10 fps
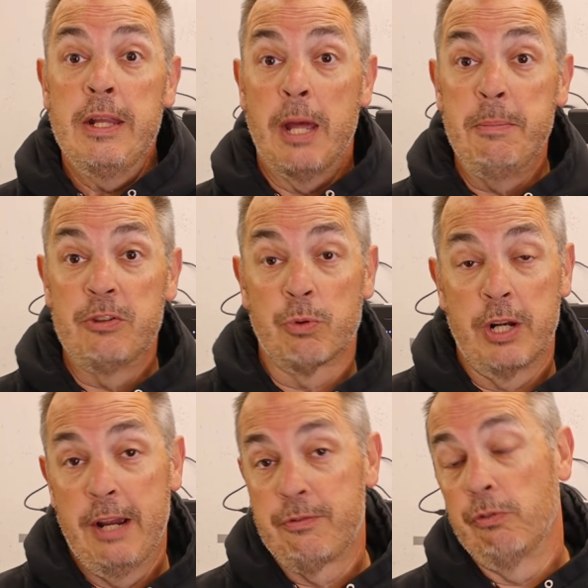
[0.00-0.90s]
That means we're
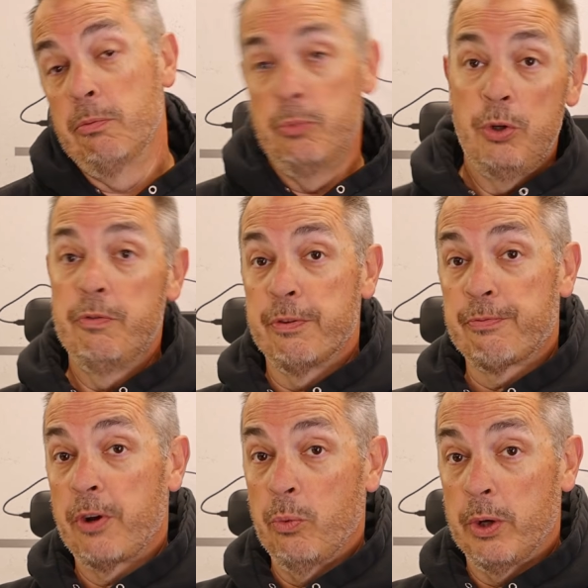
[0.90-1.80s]
gonna have to remove the
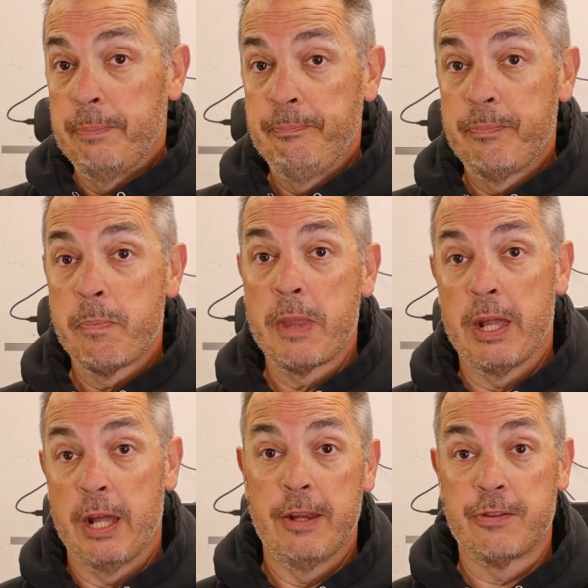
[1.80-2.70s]
front one
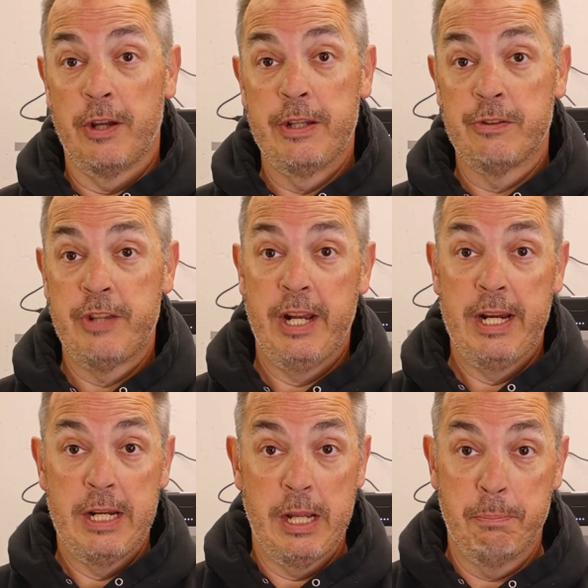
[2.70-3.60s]
that's on there
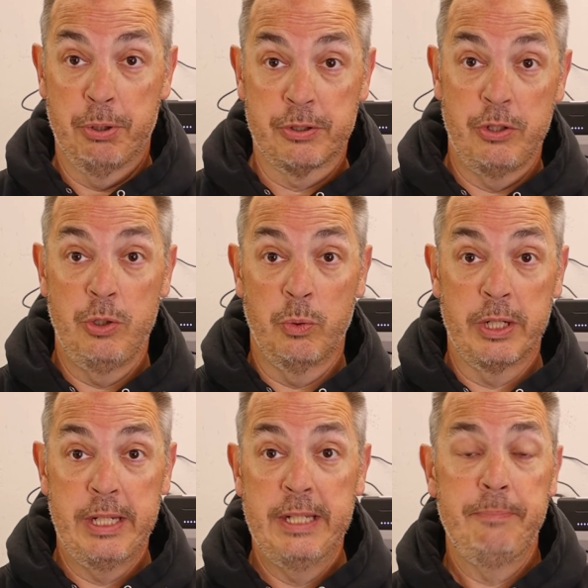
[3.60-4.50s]
today and put the new
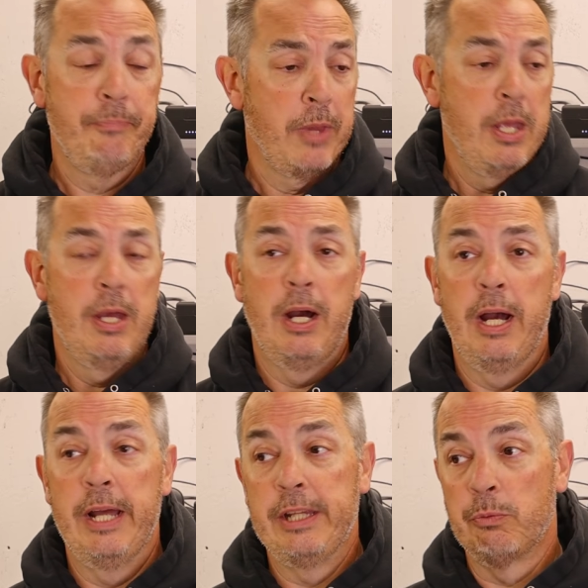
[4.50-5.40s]
one in,
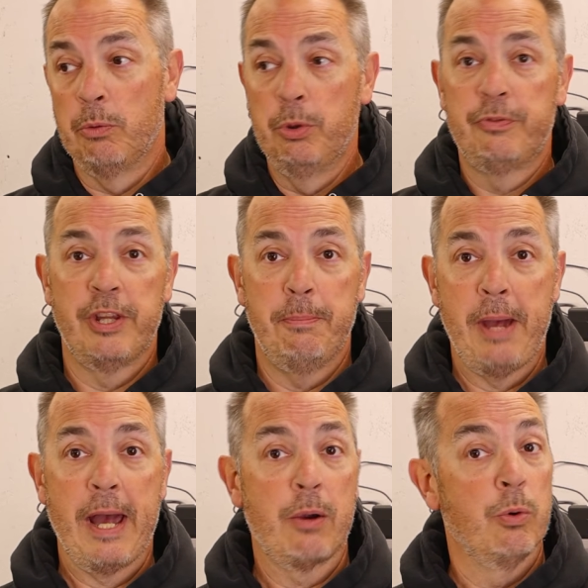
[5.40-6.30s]
and then we'll move to the
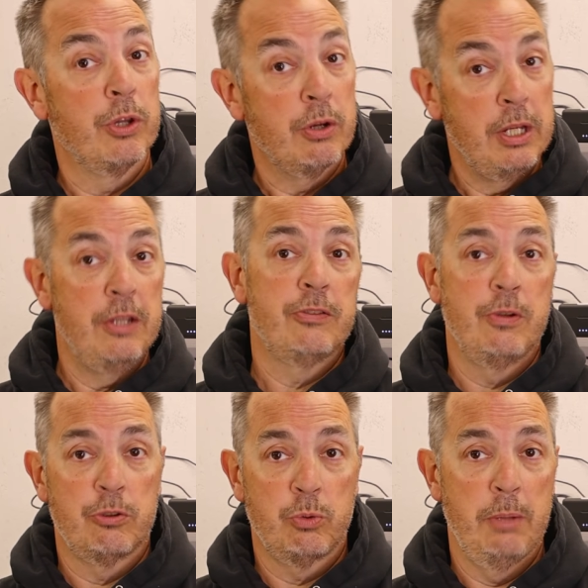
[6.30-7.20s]
back where there is
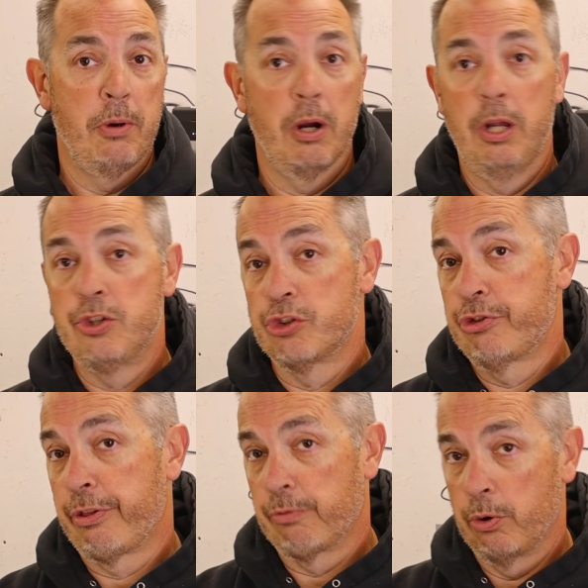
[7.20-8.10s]
no sway bar and
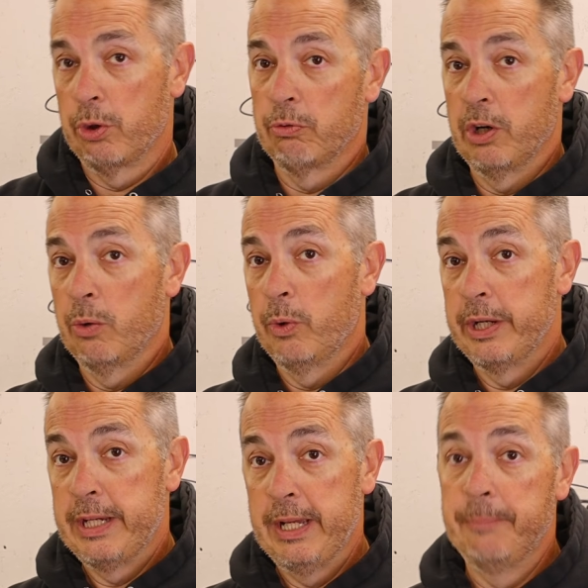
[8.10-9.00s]
just throw the rear
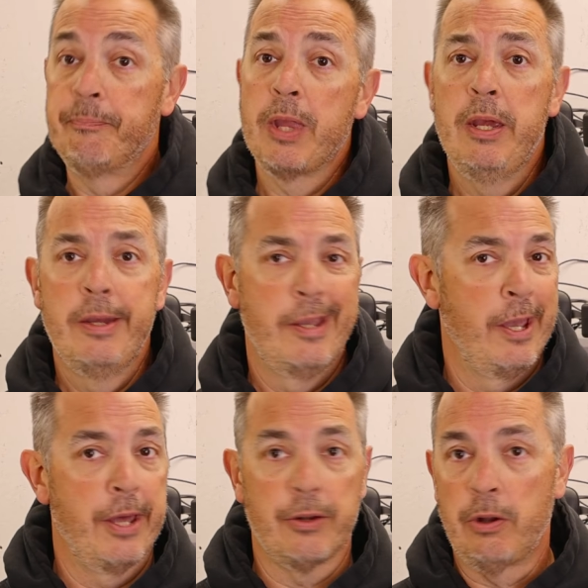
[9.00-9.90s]
one in.
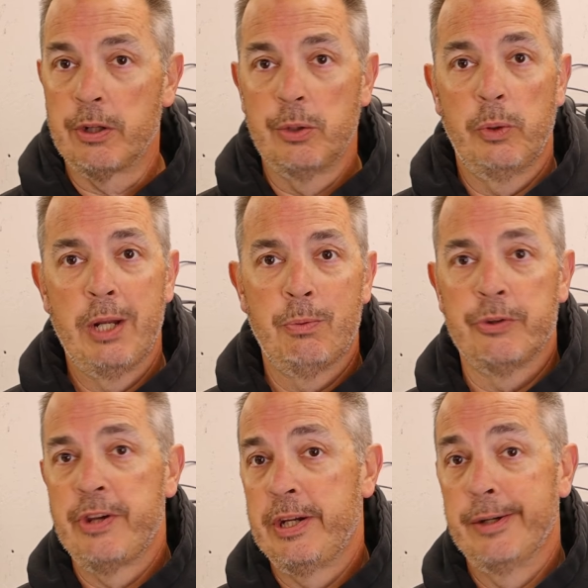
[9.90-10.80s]
And along the way
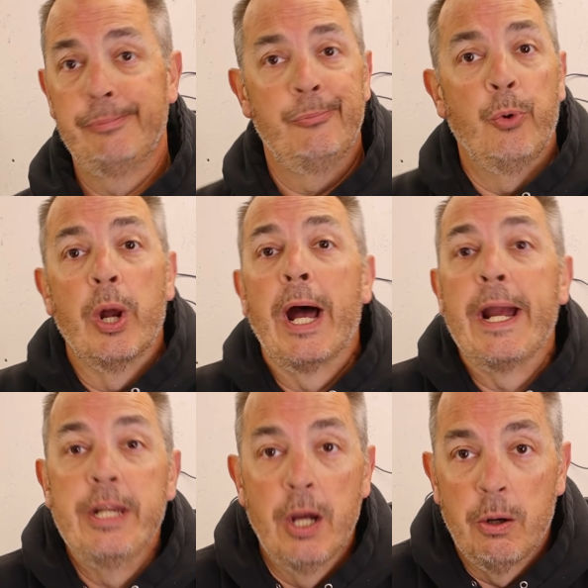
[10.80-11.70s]
we'll tell you what
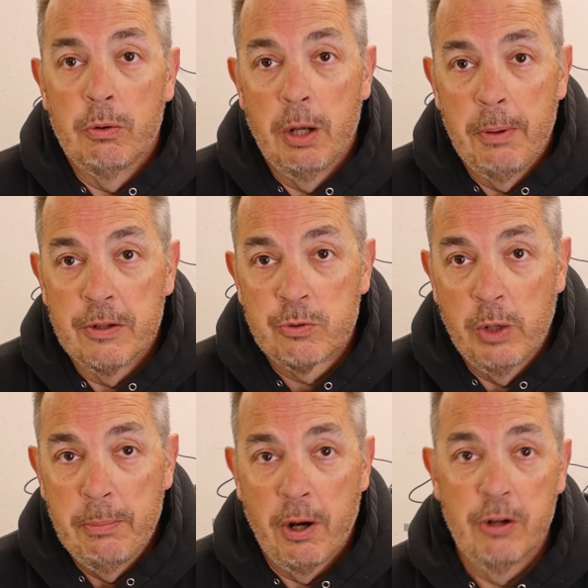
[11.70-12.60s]
I know about
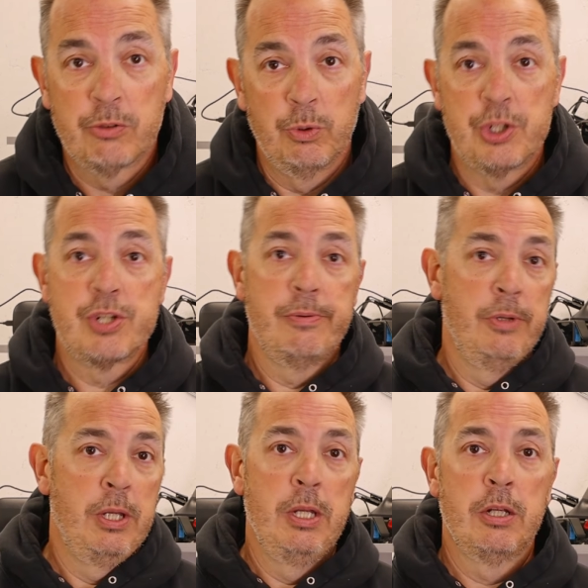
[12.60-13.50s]
sway bars, which
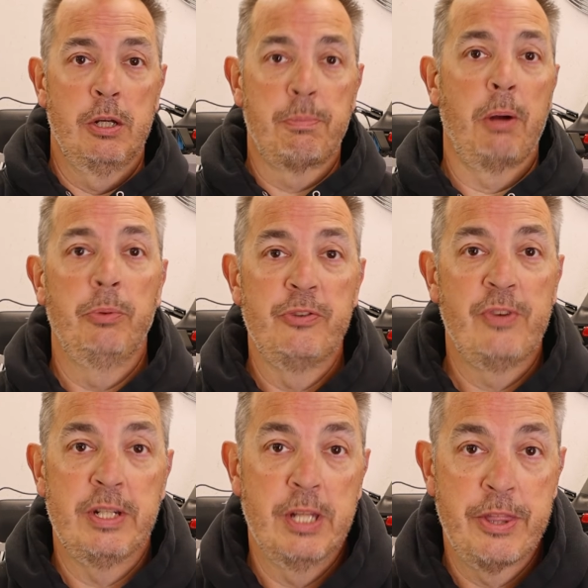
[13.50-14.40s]
could probably
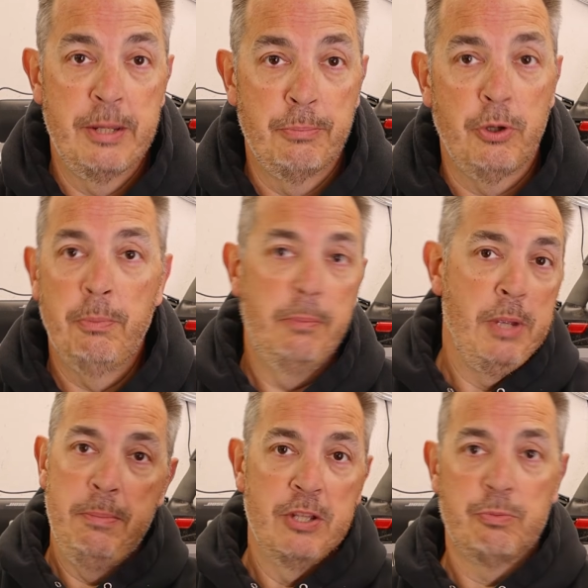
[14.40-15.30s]
fit in a thimble, but
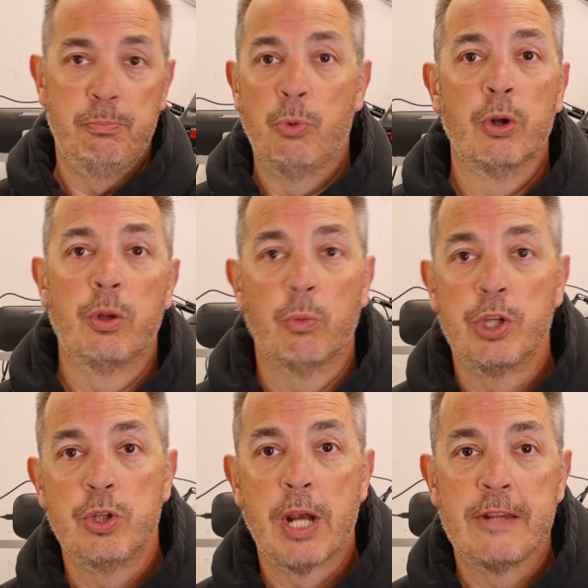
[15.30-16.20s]
maybe it's more than
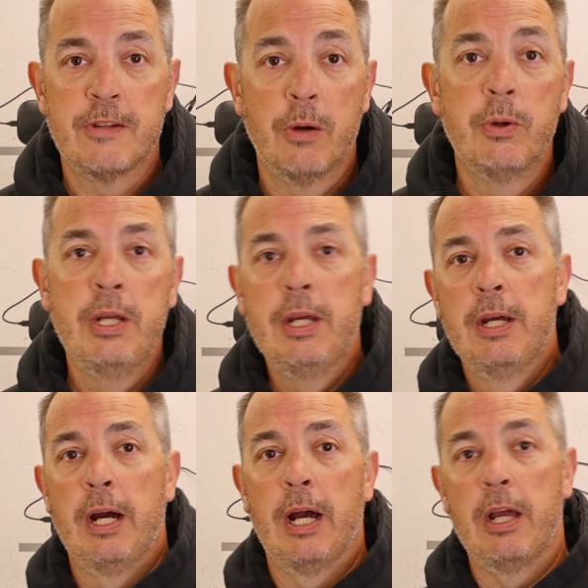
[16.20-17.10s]
what you guys know,
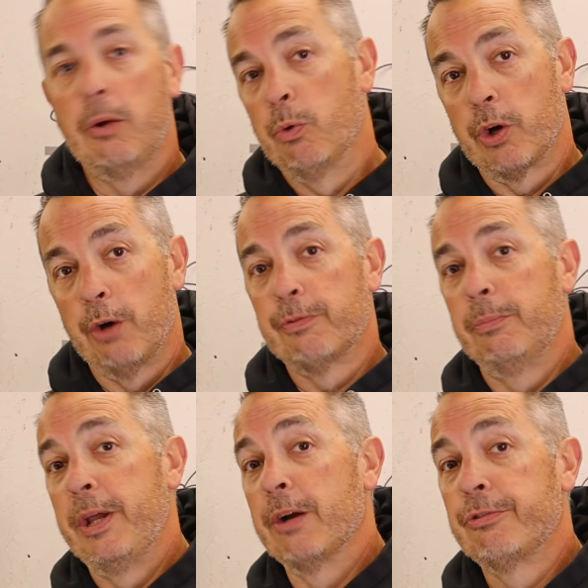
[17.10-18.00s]
and we'll go
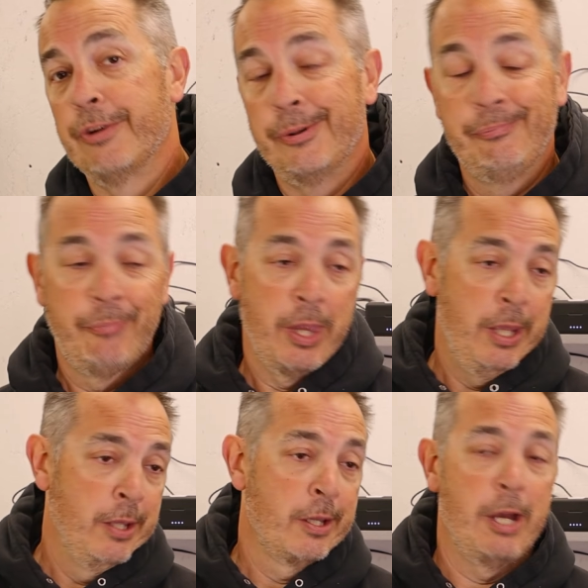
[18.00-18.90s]
from there. So
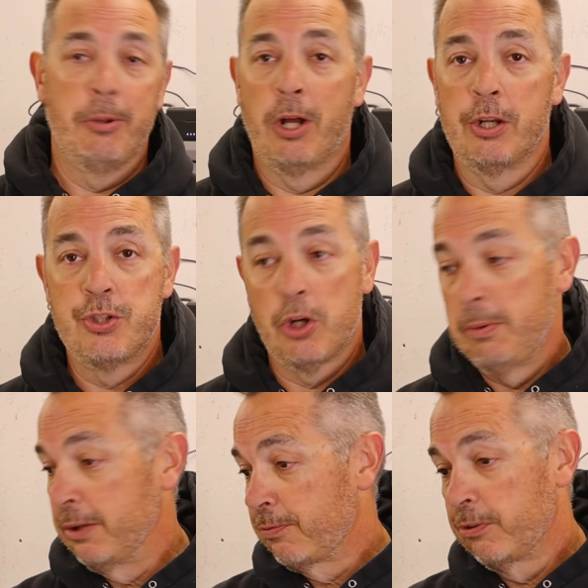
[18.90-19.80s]
come along and
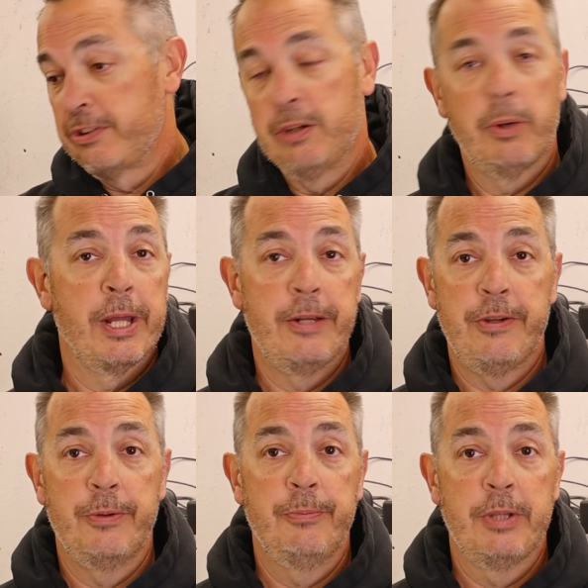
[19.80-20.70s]
join me. The first thing we got to
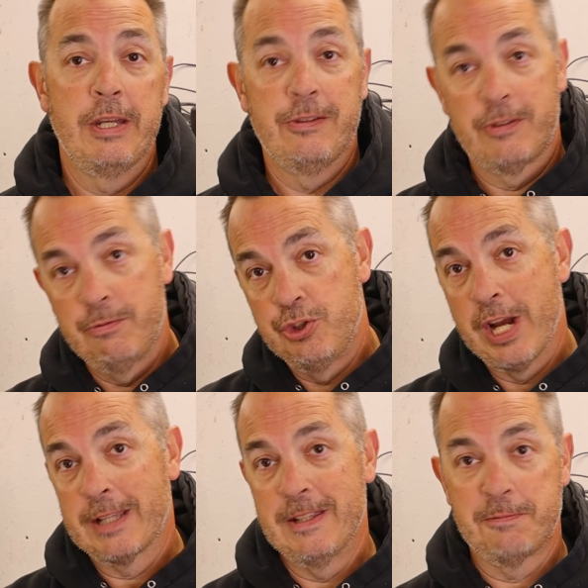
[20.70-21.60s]
do is
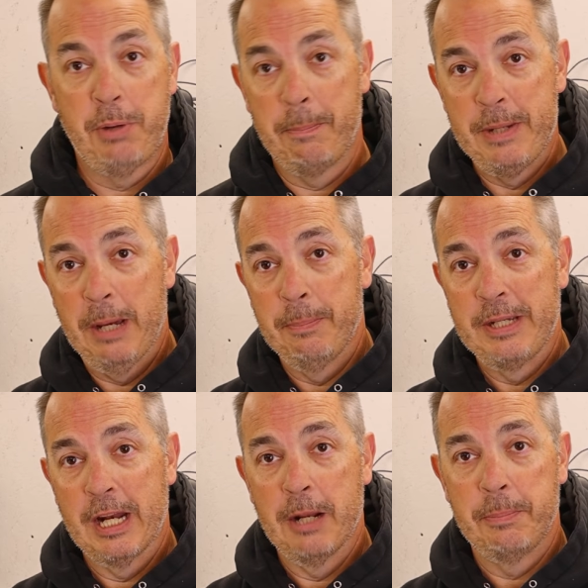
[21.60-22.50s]
jack this puppy
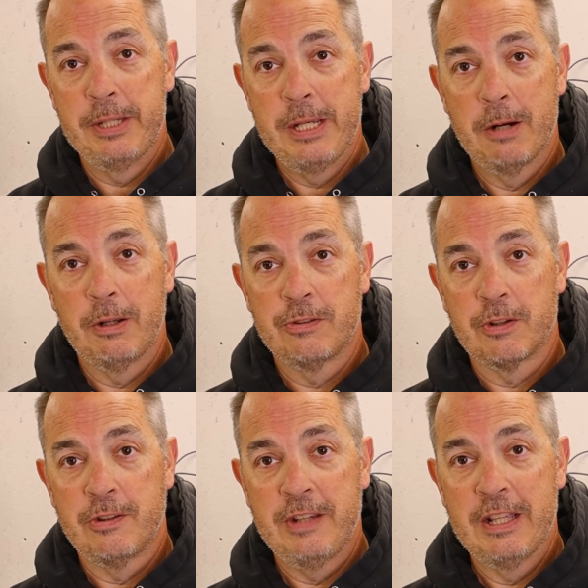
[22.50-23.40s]
up, get it up in the air, and
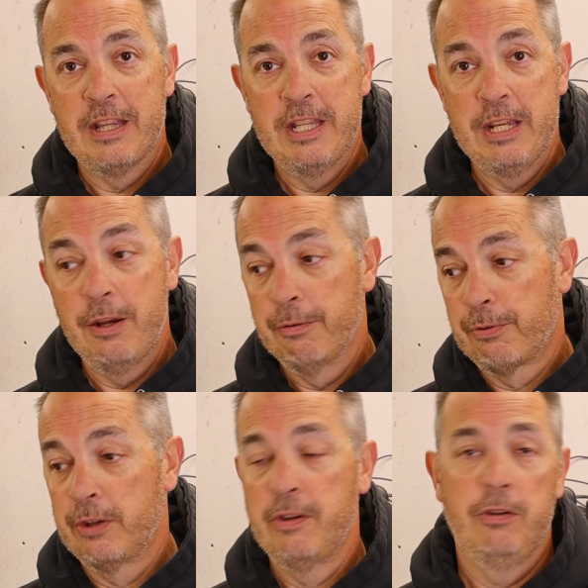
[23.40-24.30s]
start to take the
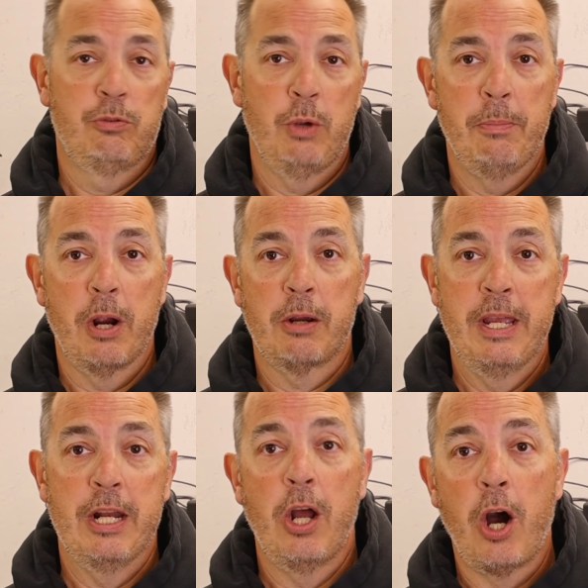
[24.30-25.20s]
front sway bar
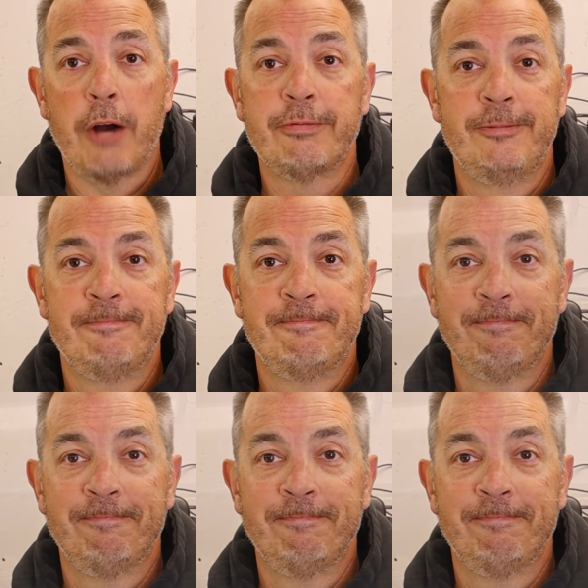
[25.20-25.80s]
kit off.